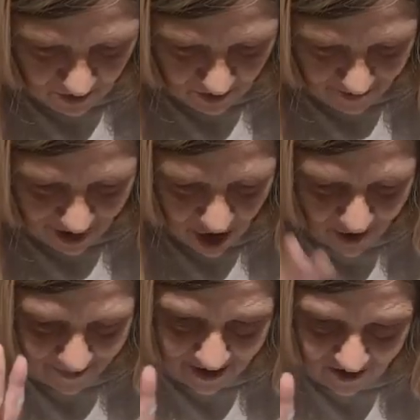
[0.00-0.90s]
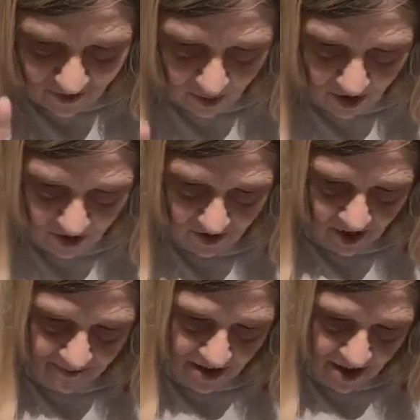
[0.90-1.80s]
I'm hoping this works.
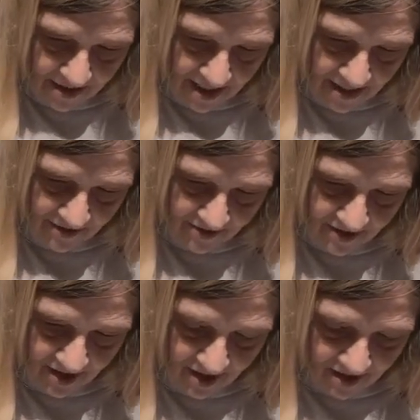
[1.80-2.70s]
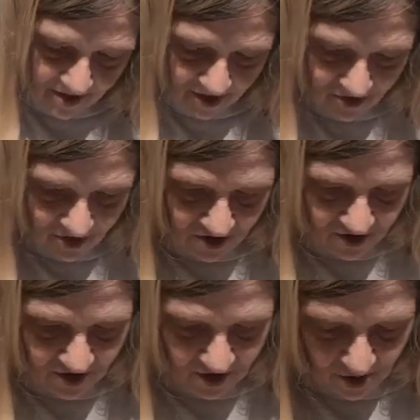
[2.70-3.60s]
I'm not guaranteeing. It's
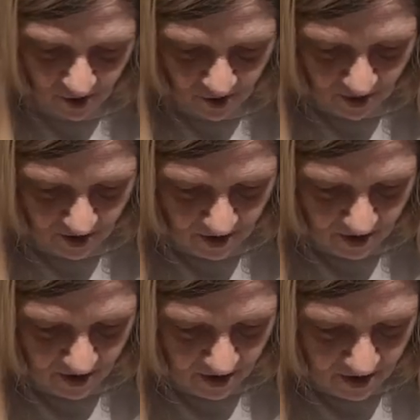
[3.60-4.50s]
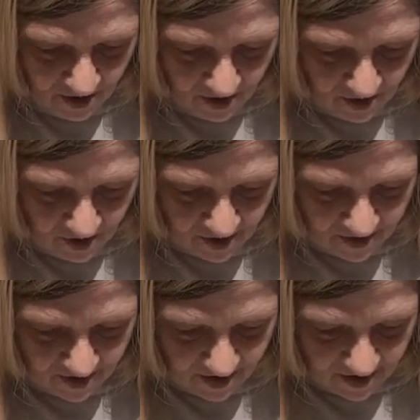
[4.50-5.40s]
just a
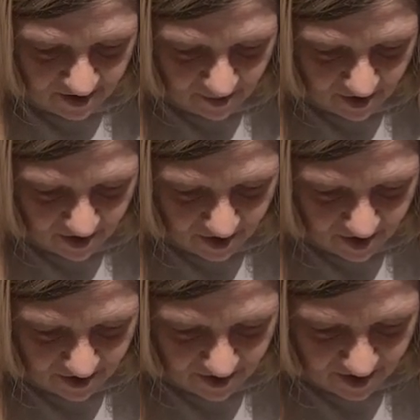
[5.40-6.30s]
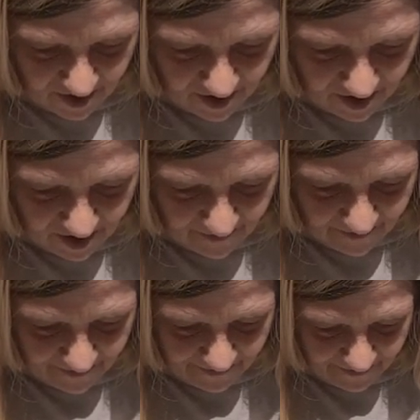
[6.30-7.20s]
crazy last minute idea that,
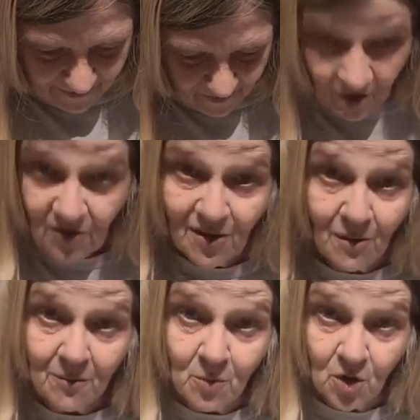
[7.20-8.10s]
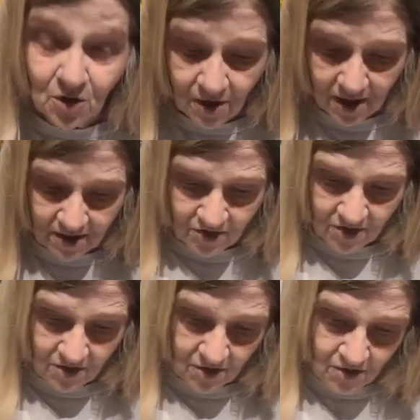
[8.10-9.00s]
you know, I'm a little crazy.